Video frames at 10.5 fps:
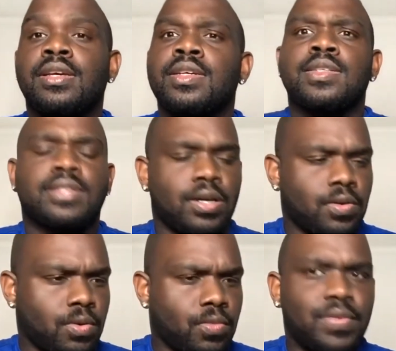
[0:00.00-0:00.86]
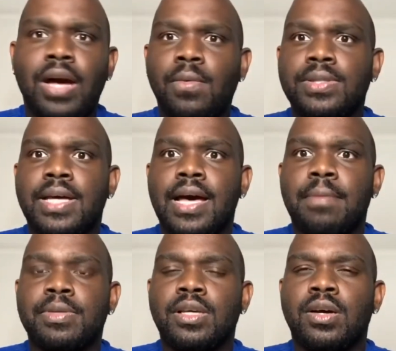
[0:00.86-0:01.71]
So that was the
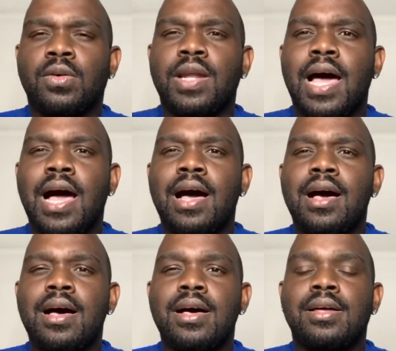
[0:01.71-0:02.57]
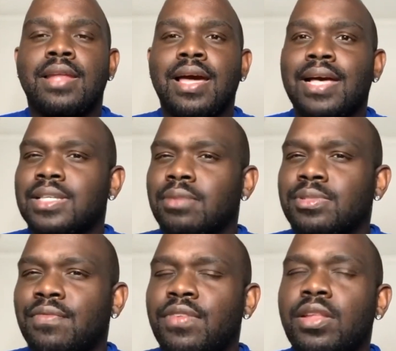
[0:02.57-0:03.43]
episode. Like I said, it was
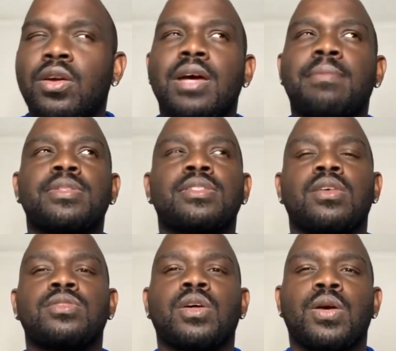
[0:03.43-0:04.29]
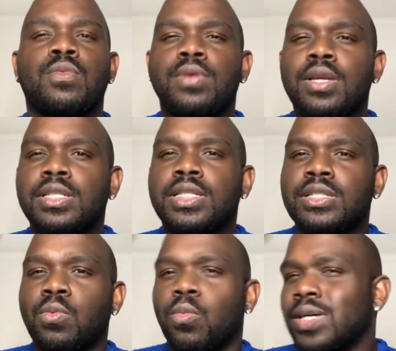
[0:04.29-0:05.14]
a filler episode, so it really
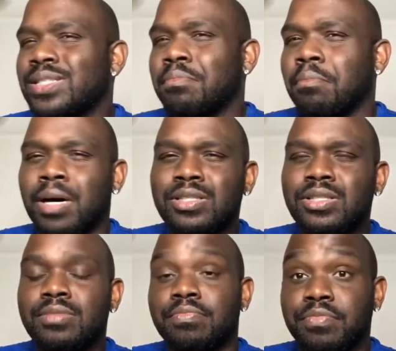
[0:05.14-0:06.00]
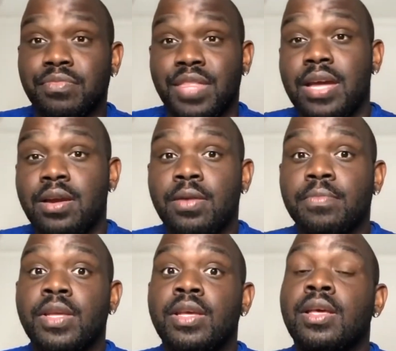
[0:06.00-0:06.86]
just wasn't much there.
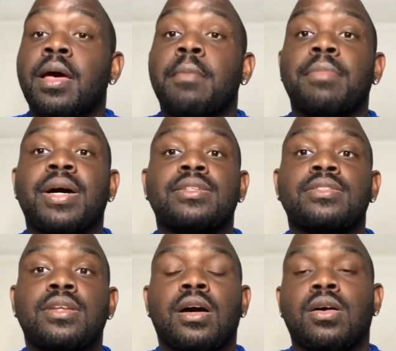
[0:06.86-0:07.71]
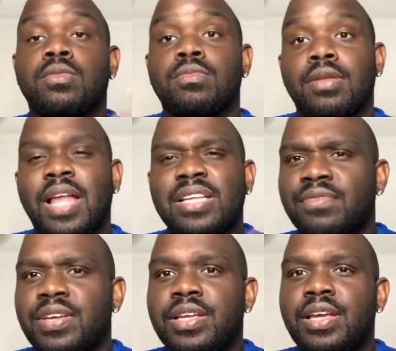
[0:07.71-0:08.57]
But, like the
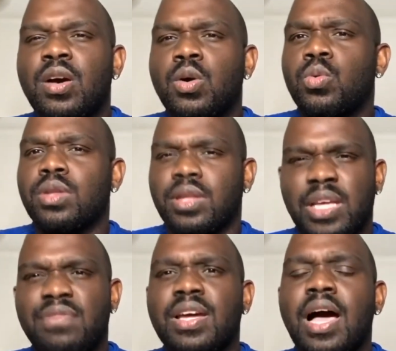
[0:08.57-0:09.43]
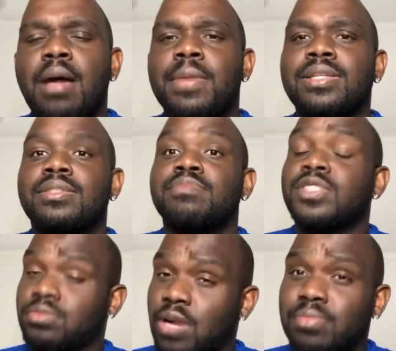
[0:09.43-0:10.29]
video, leave your comments,
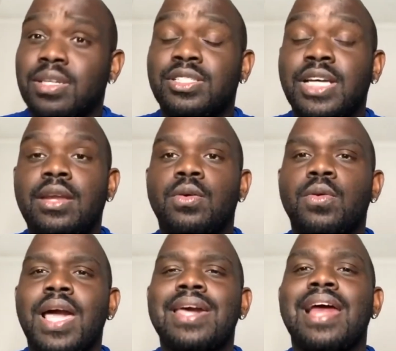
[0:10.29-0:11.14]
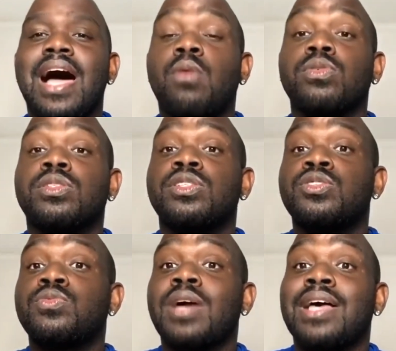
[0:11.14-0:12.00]
subscribe to the channel, and I will see
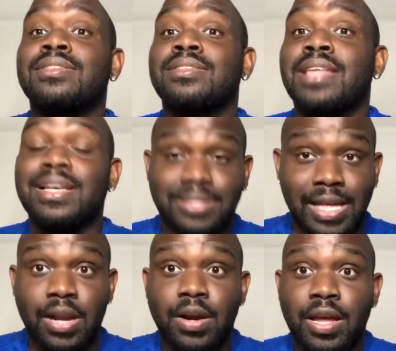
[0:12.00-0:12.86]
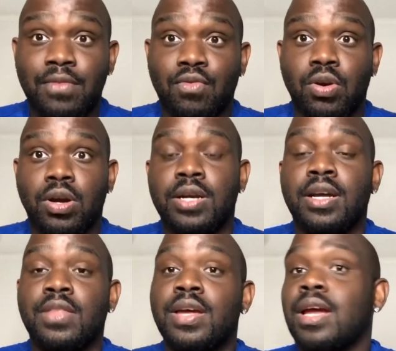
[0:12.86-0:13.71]
you guys next Saturday for
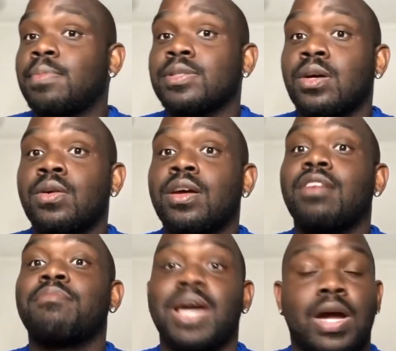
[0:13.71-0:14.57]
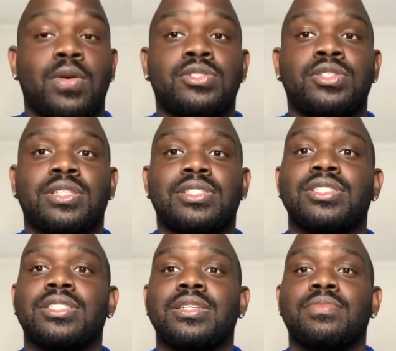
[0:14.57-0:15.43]
another episode of Power Rangers Ninja
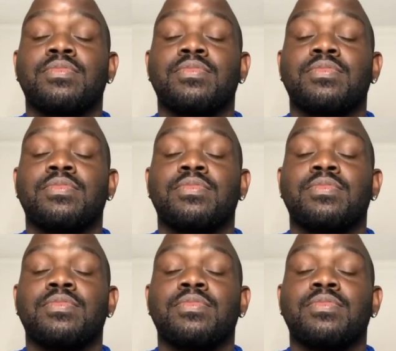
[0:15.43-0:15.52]
Steel.